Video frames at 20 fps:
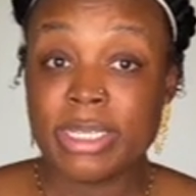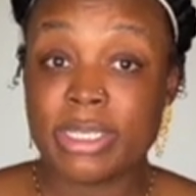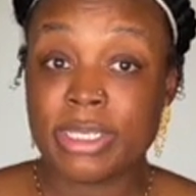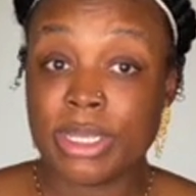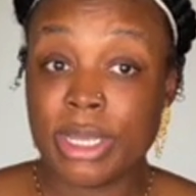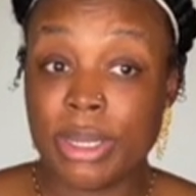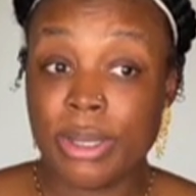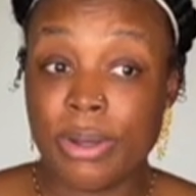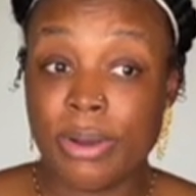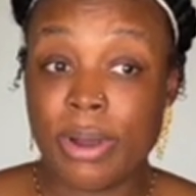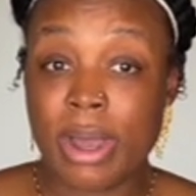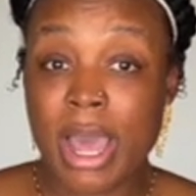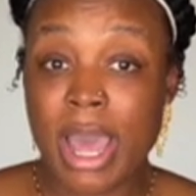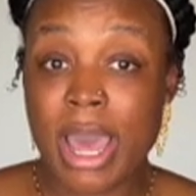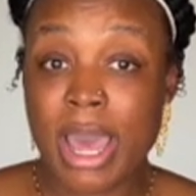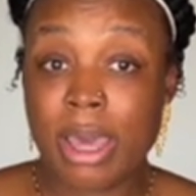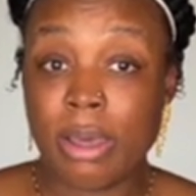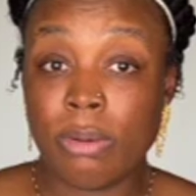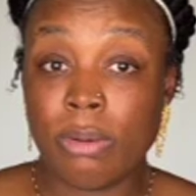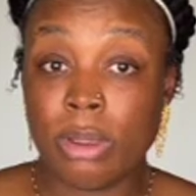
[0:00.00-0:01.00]
So
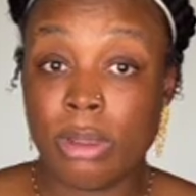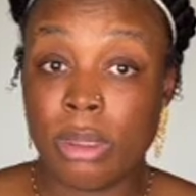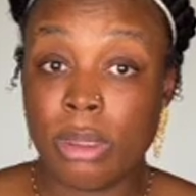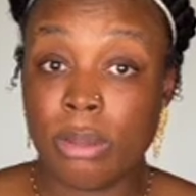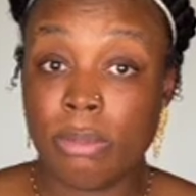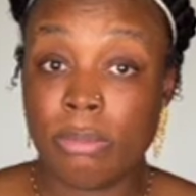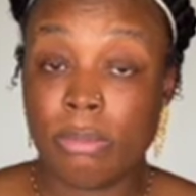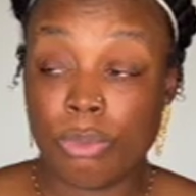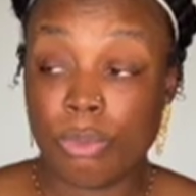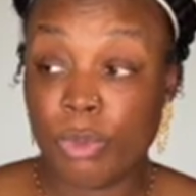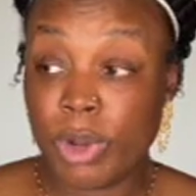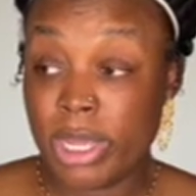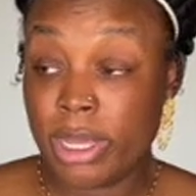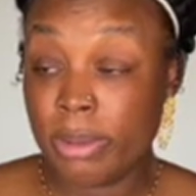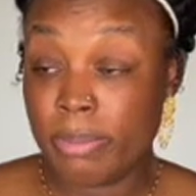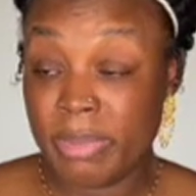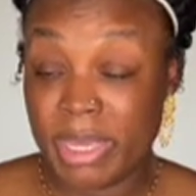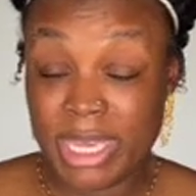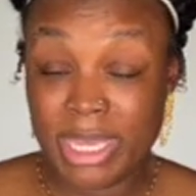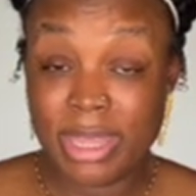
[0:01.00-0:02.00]
I would
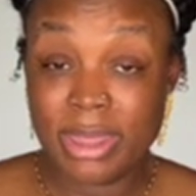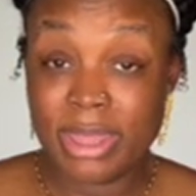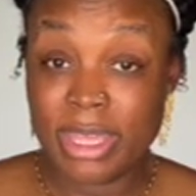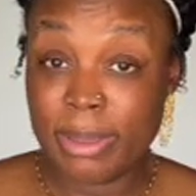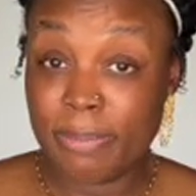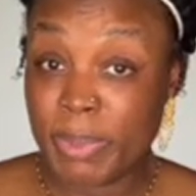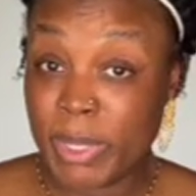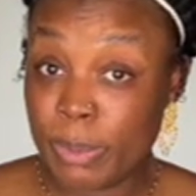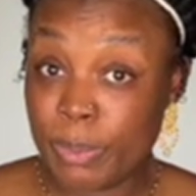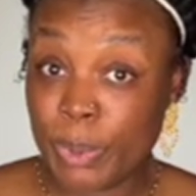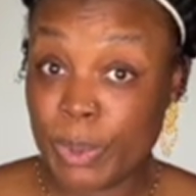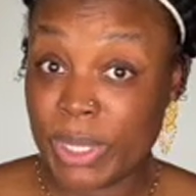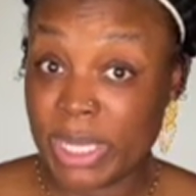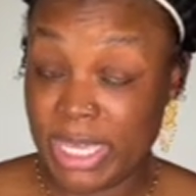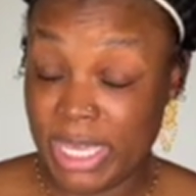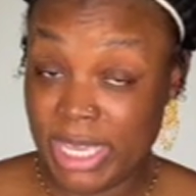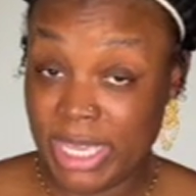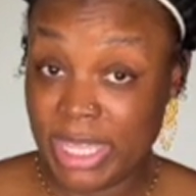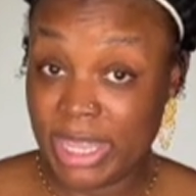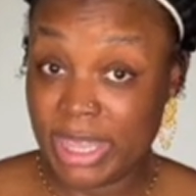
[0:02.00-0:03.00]
recommend that people
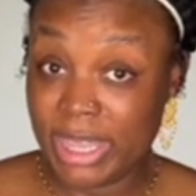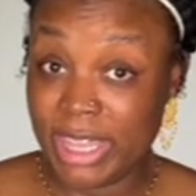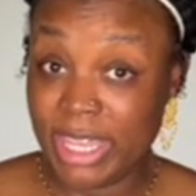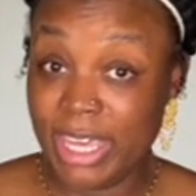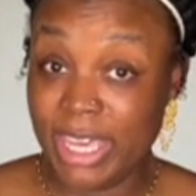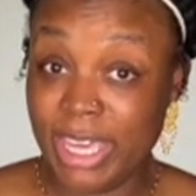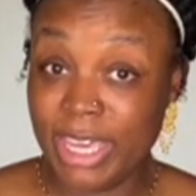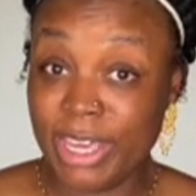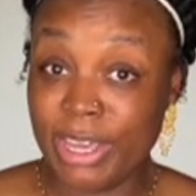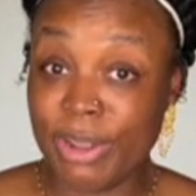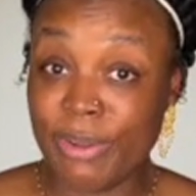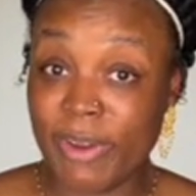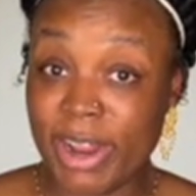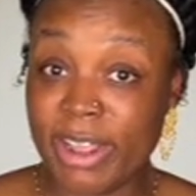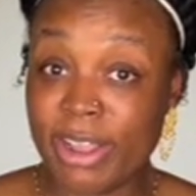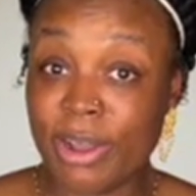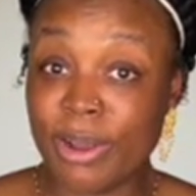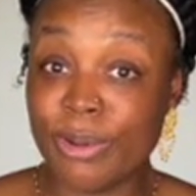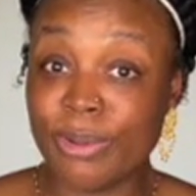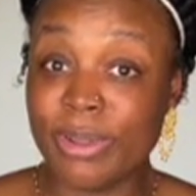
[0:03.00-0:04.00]
get the
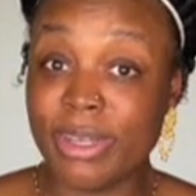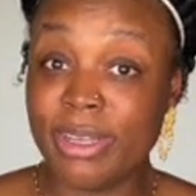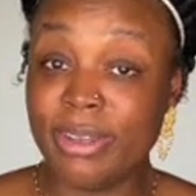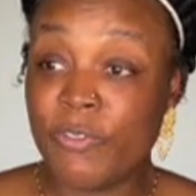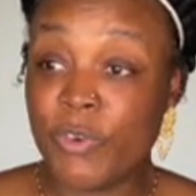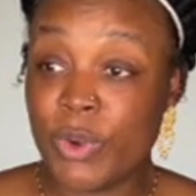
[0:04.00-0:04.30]
Graco